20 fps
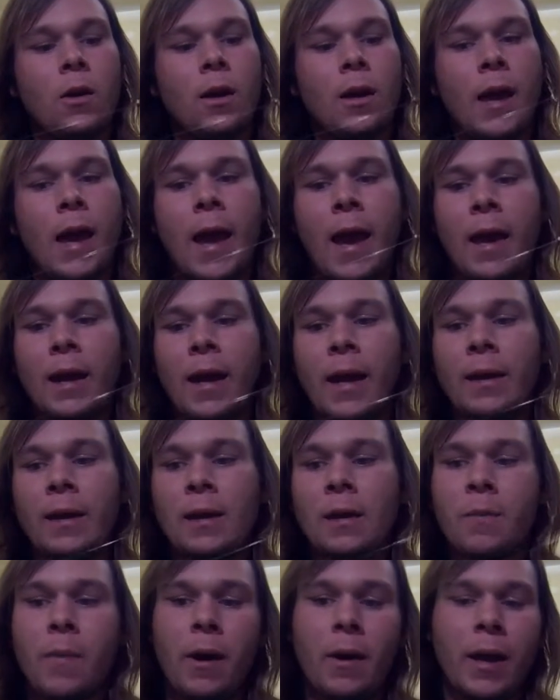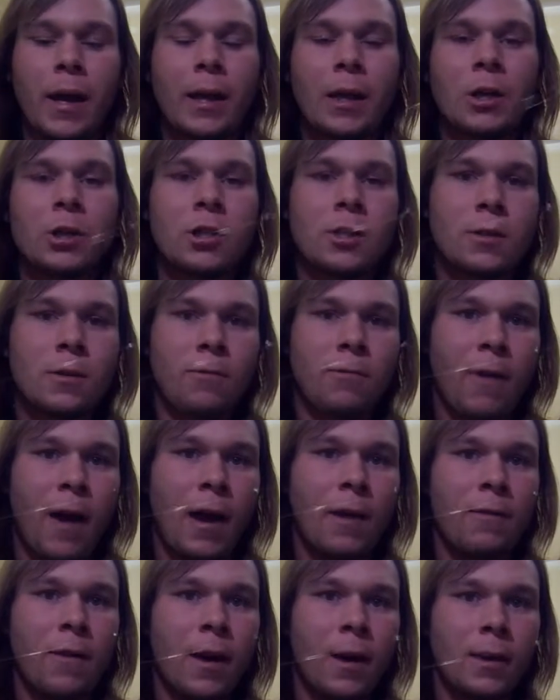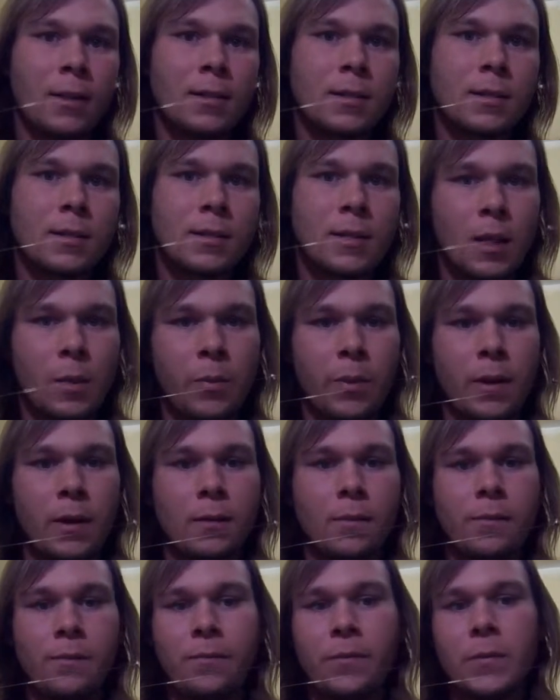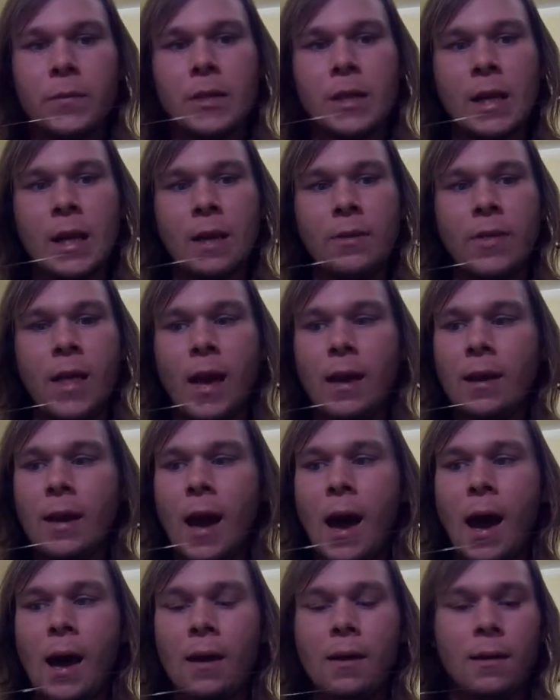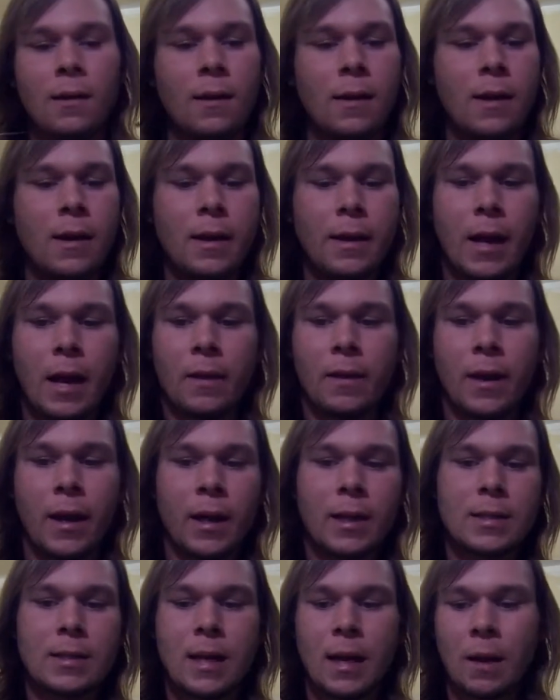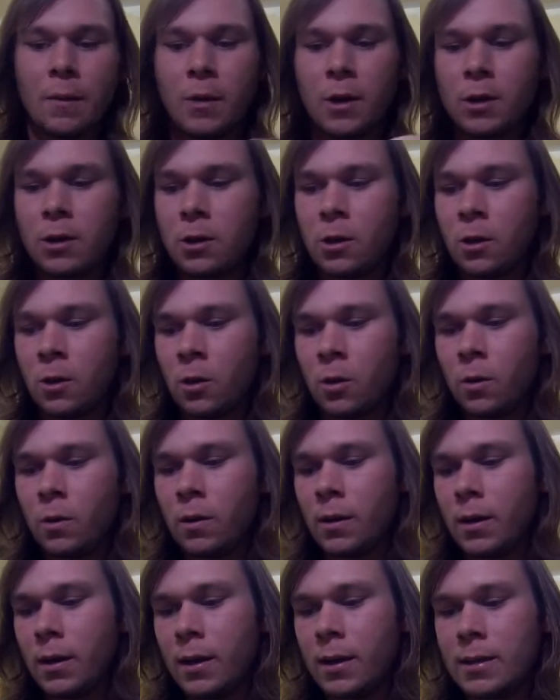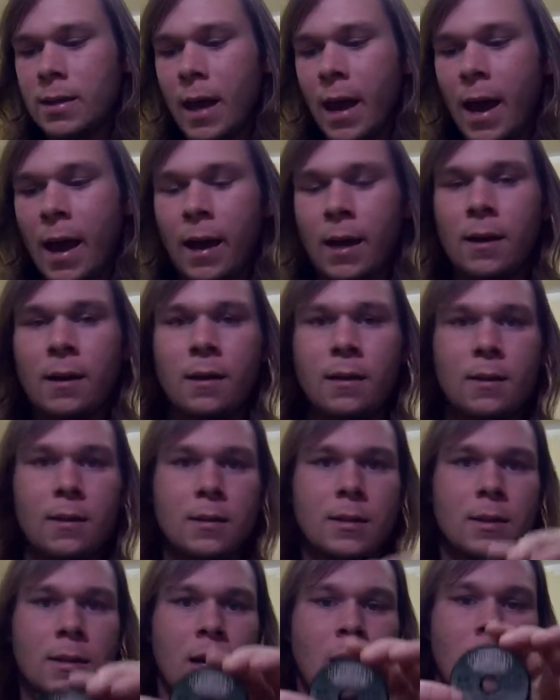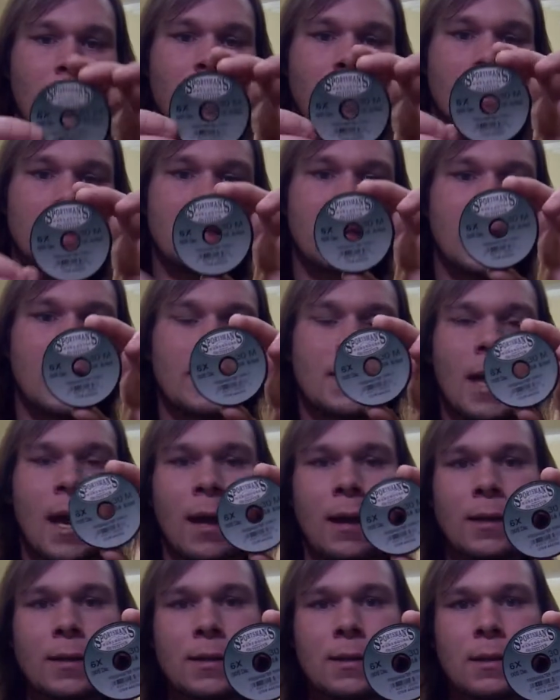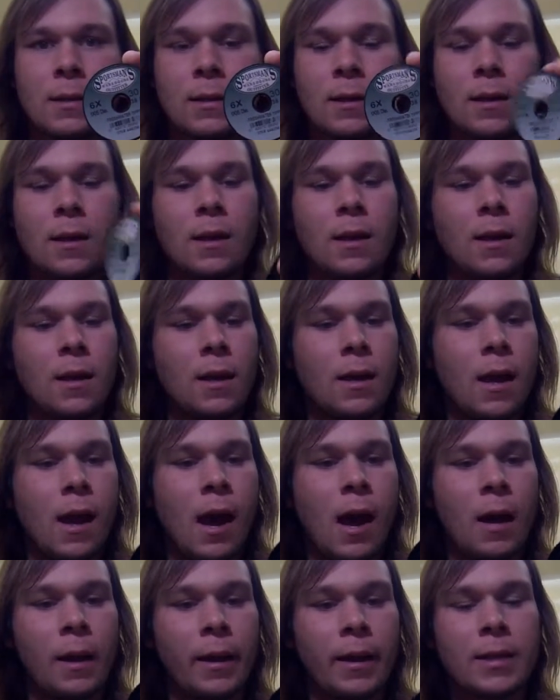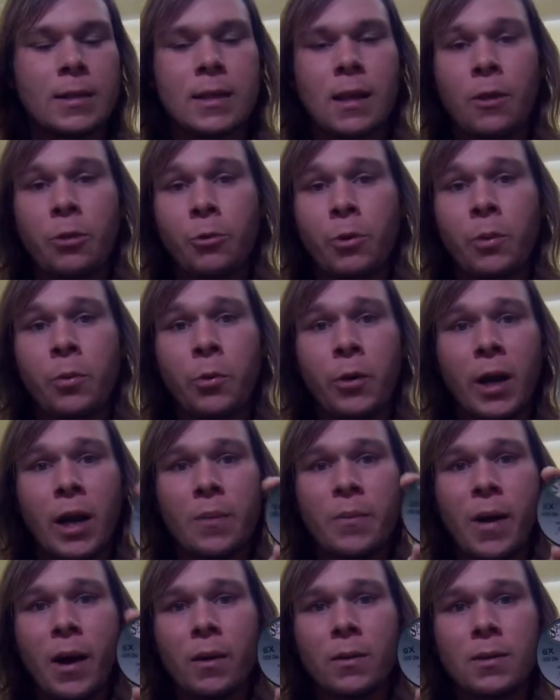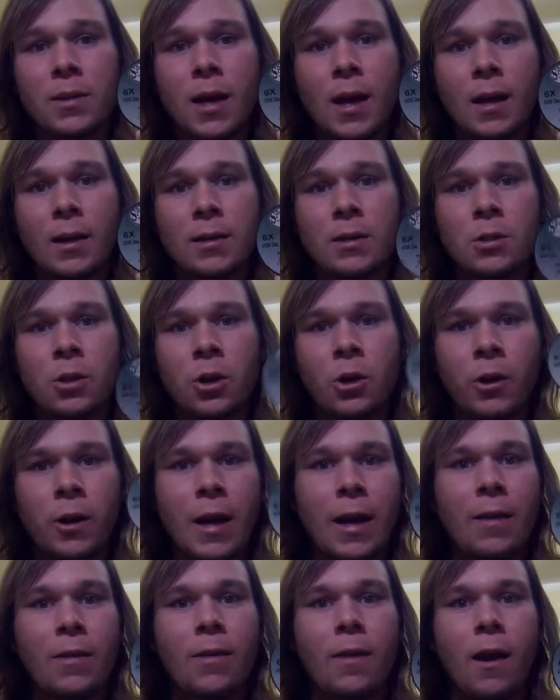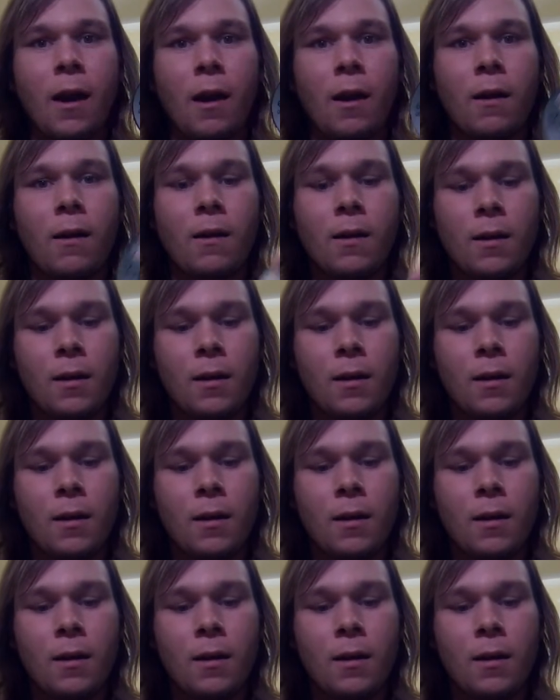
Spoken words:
and I did about 8 inches of 5X tippet to get that knot. Now the next thing I'm going to do is add some 6X, like I said, 3.8 pound test, so you're getting there.